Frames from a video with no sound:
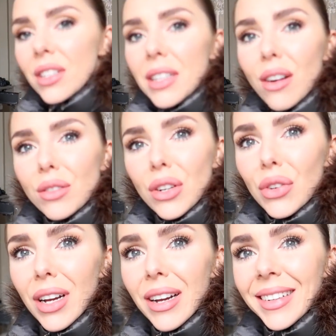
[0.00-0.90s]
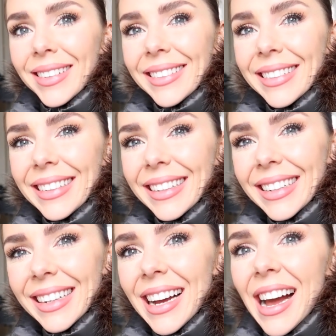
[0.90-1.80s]
this out, don't I?
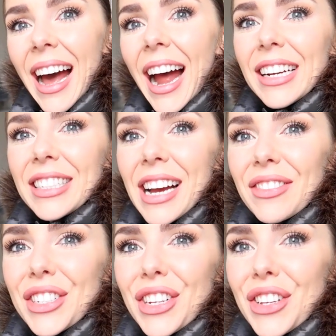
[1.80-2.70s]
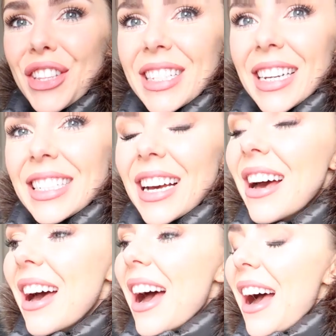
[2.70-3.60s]
I actually have to show you this later.
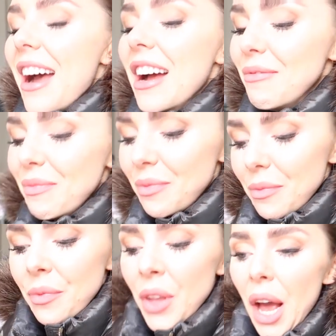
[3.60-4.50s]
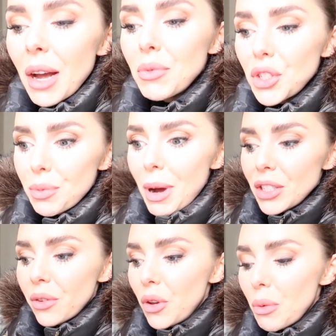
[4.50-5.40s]
I'm just
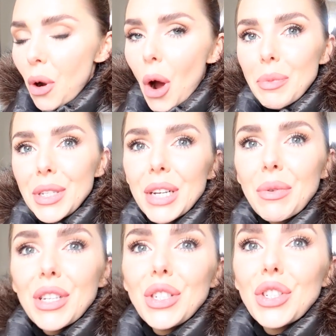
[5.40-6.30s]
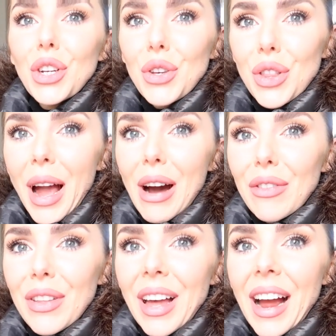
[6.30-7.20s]
about to view a property. I wanted to show you the
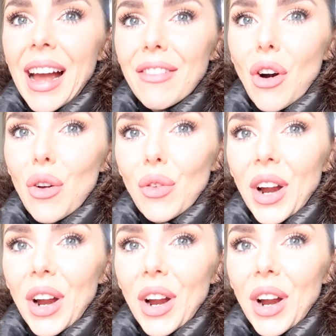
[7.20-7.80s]
outfit that I have on